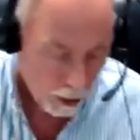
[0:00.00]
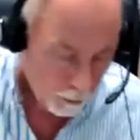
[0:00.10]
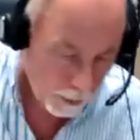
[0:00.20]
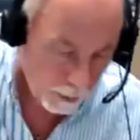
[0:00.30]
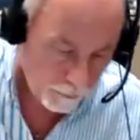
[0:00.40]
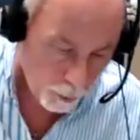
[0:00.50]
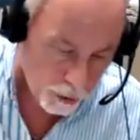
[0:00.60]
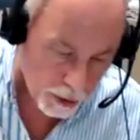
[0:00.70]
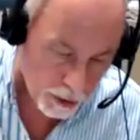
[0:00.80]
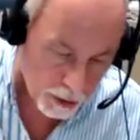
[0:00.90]
before
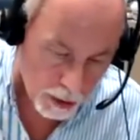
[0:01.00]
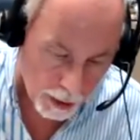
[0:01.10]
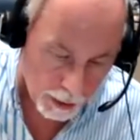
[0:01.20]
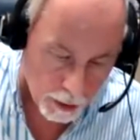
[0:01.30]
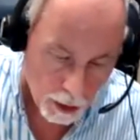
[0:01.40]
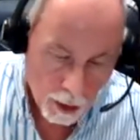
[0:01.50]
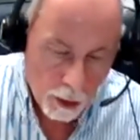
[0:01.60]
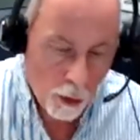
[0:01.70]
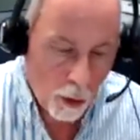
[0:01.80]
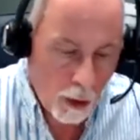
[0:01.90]
Jesus died,
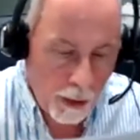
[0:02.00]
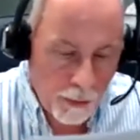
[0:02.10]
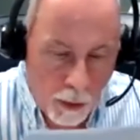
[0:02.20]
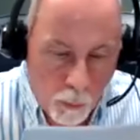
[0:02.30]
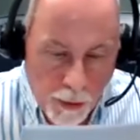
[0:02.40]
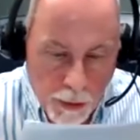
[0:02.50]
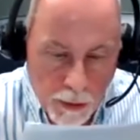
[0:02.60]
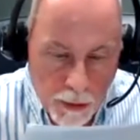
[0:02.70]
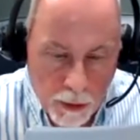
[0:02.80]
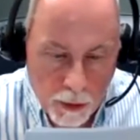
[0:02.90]
nor had they
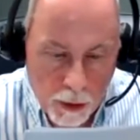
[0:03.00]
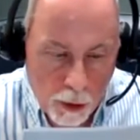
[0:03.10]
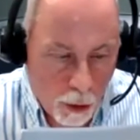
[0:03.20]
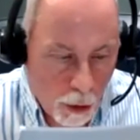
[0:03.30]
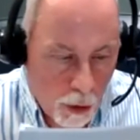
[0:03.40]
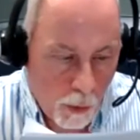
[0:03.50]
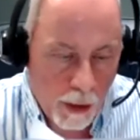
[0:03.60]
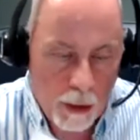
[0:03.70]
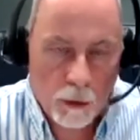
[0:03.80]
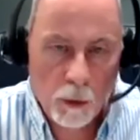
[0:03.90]
witnessed the
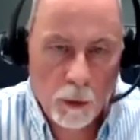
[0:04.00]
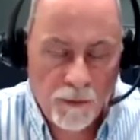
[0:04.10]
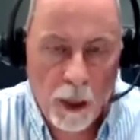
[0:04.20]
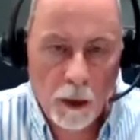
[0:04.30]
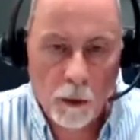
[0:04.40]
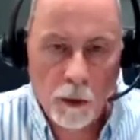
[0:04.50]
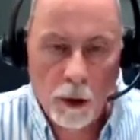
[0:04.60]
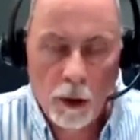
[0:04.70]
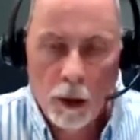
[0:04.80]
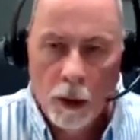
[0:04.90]
earthquakes which followed.
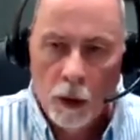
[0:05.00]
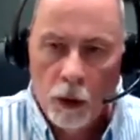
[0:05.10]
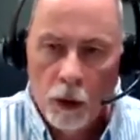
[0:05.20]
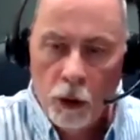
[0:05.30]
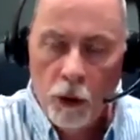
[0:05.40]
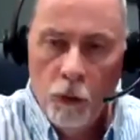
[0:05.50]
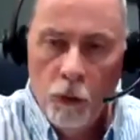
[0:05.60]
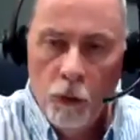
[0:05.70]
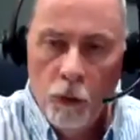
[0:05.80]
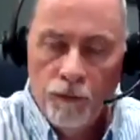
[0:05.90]
Two
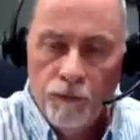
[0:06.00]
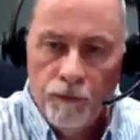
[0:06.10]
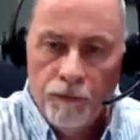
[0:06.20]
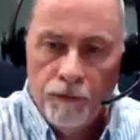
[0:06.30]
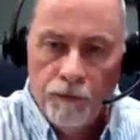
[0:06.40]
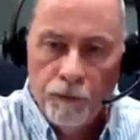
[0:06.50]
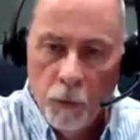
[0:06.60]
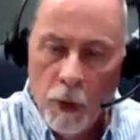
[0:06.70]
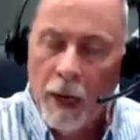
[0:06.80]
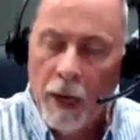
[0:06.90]

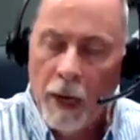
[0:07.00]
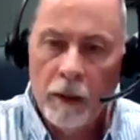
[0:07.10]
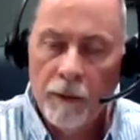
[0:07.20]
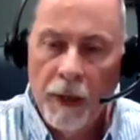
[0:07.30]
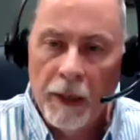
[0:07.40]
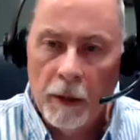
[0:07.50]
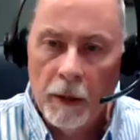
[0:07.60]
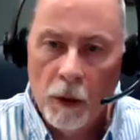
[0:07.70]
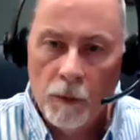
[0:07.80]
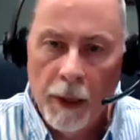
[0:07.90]
miraculous events that took
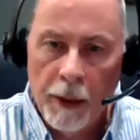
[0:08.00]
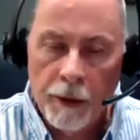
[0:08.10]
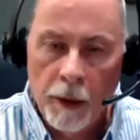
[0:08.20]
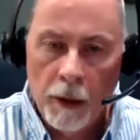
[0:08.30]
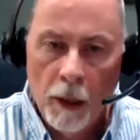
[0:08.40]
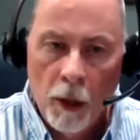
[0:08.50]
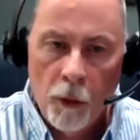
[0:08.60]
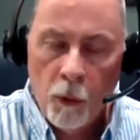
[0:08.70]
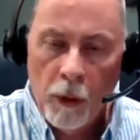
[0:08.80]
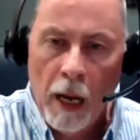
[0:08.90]
place.
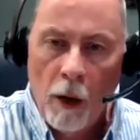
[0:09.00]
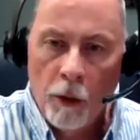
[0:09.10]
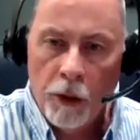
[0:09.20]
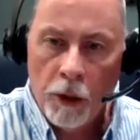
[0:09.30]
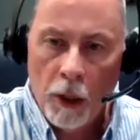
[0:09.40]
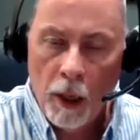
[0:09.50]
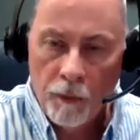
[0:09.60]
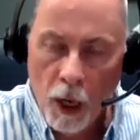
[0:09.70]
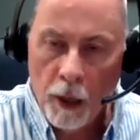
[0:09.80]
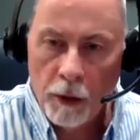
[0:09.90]
Three hours of
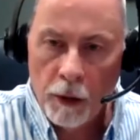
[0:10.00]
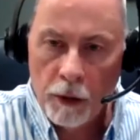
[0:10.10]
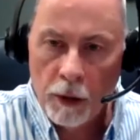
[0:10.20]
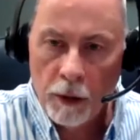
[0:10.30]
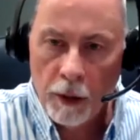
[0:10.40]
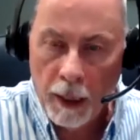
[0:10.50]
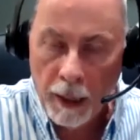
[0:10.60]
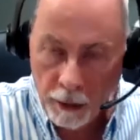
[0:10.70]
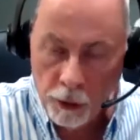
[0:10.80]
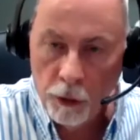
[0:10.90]
darkness at
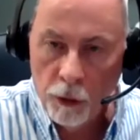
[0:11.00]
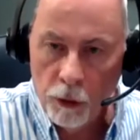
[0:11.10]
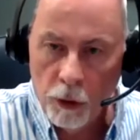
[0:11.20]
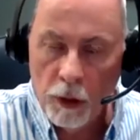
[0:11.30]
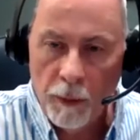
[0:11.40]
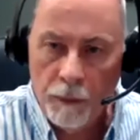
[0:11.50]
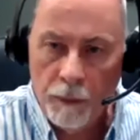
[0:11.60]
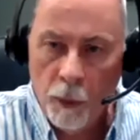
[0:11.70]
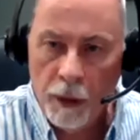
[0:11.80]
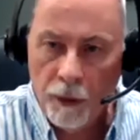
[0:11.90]
noon during the midpoint of the
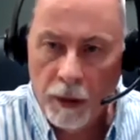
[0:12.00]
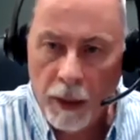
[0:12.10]
day,